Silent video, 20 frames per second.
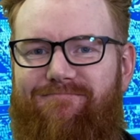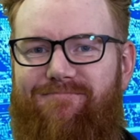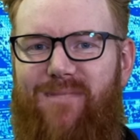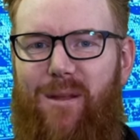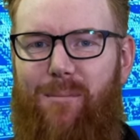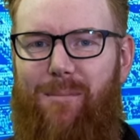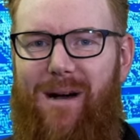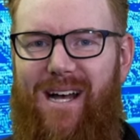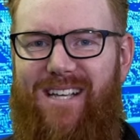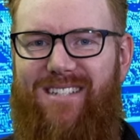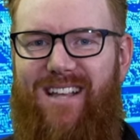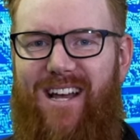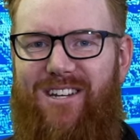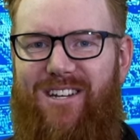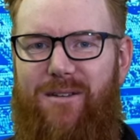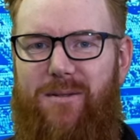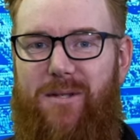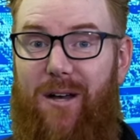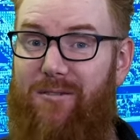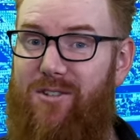the mustache
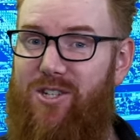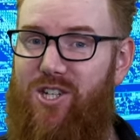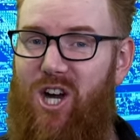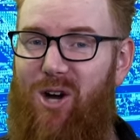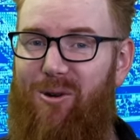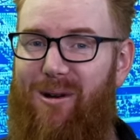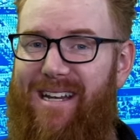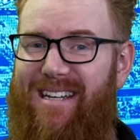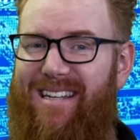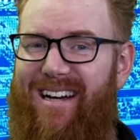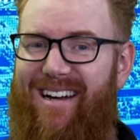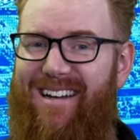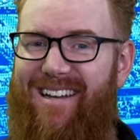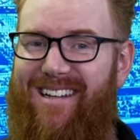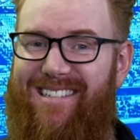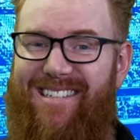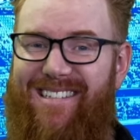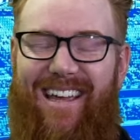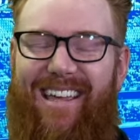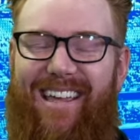himself, Joey
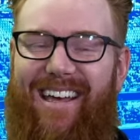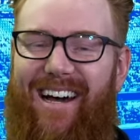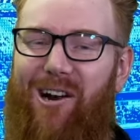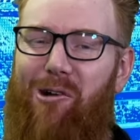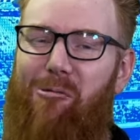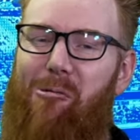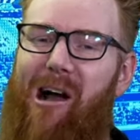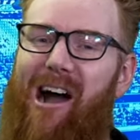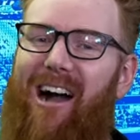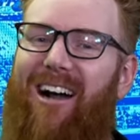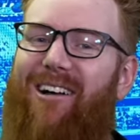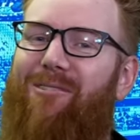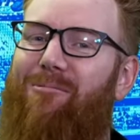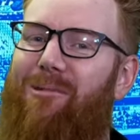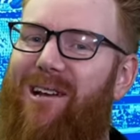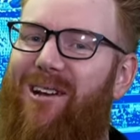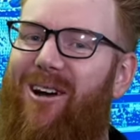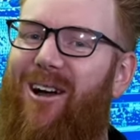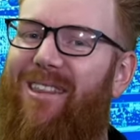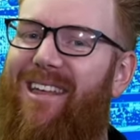Ducketts, can cut a rug. We
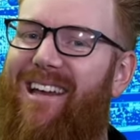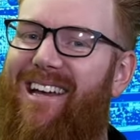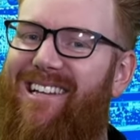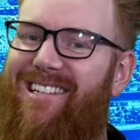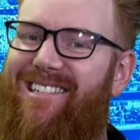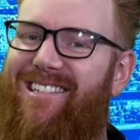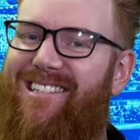know this.